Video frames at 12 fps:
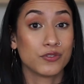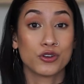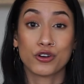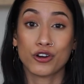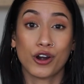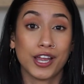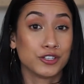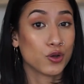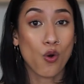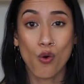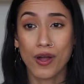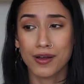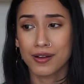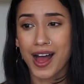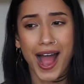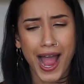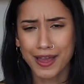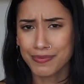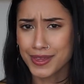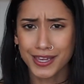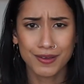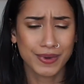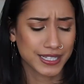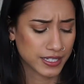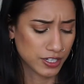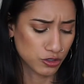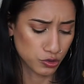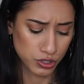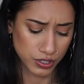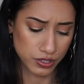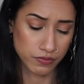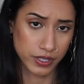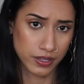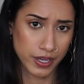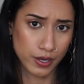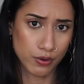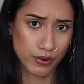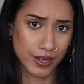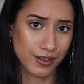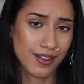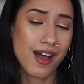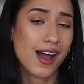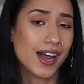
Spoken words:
if you're into oil. I'm thinking my skin just doesn't really like oil.